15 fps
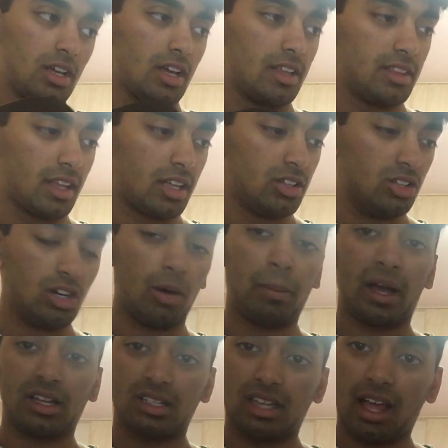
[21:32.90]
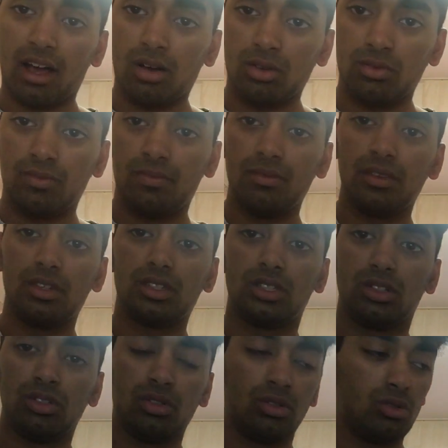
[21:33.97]
and then you go back down
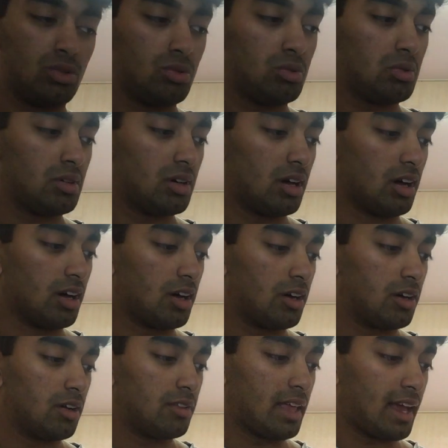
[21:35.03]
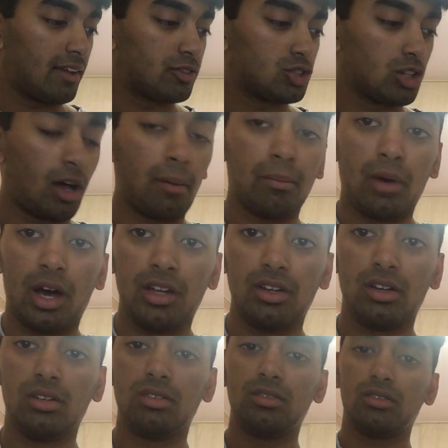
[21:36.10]
to the F sharp
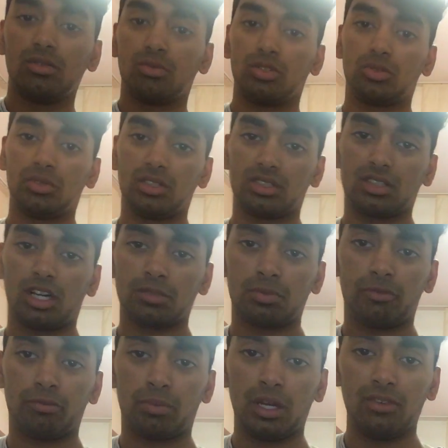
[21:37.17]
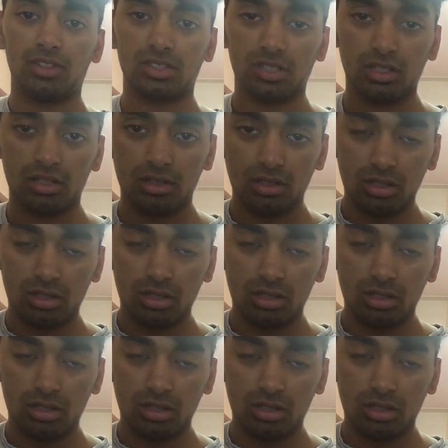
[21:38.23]
minor, which we discussed previously.